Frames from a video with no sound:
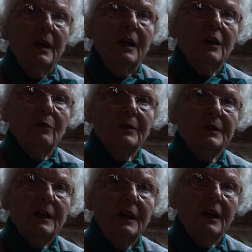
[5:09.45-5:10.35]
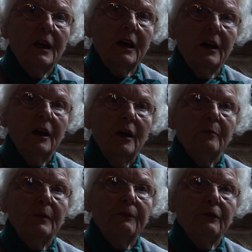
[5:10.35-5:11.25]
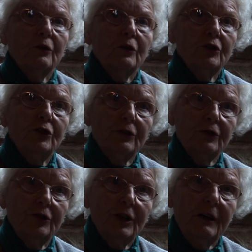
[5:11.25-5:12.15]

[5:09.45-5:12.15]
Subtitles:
He was here before George